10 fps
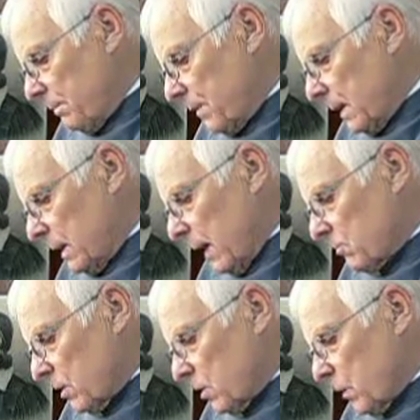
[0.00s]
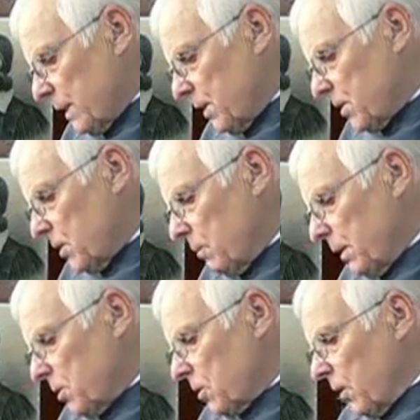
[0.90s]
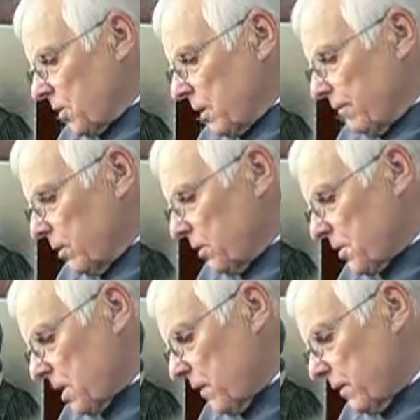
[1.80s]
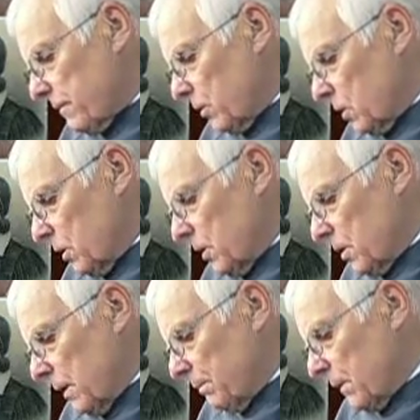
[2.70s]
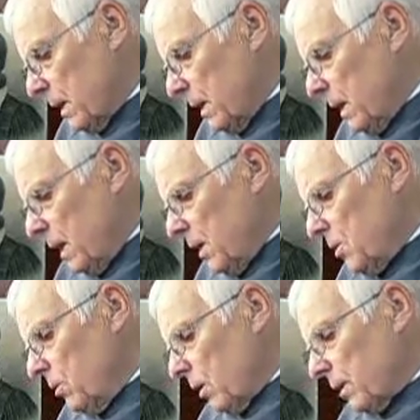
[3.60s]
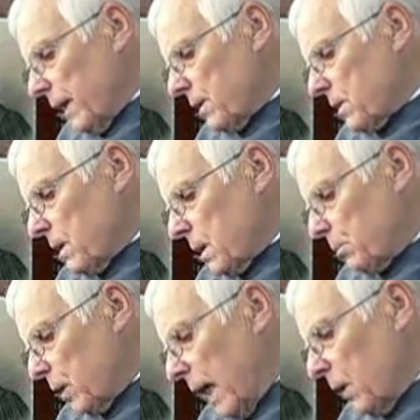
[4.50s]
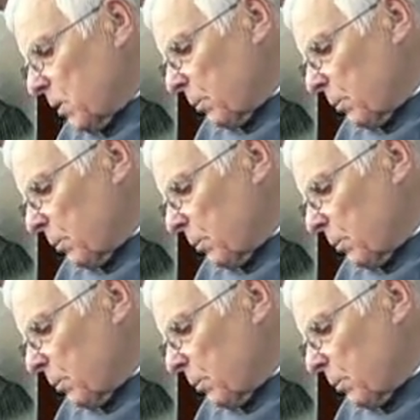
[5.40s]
in 122 Be surety for your servant for good. Do not let the proud